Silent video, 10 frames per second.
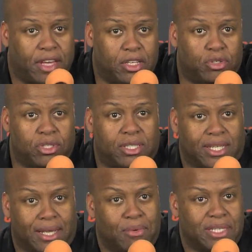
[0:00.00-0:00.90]

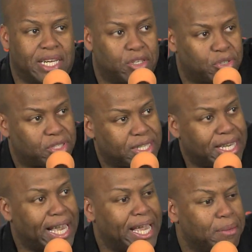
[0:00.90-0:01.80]
interesting. That was an interesting
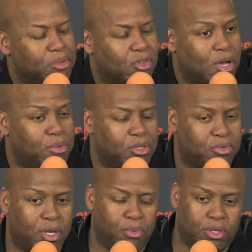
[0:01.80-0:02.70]
game. So it was.
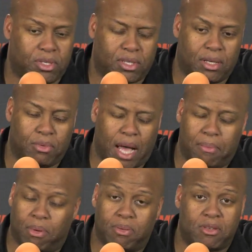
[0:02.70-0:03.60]
It was. It,
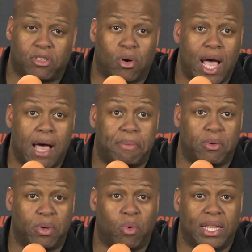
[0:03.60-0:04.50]
I'm so happy
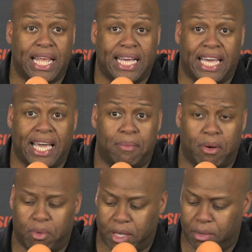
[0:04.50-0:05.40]
we won that game. I,
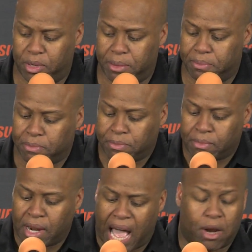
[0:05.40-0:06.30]
uh, we, we
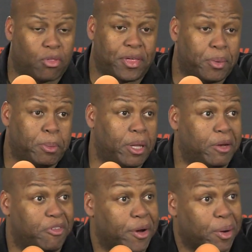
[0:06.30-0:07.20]
I don't think we
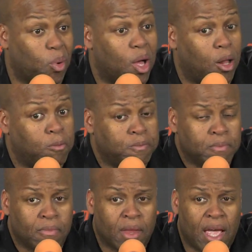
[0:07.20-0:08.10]
played very well,
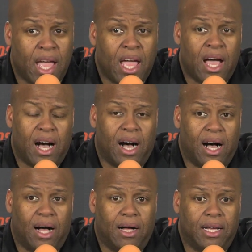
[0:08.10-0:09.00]

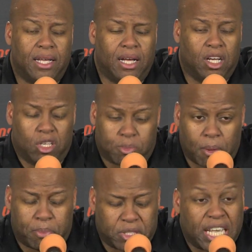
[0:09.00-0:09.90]
uh, uh,
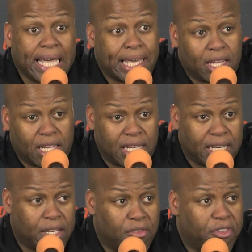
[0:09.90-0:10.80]

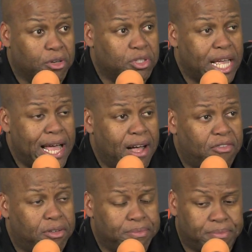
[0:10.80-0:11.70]
particularly in the first half.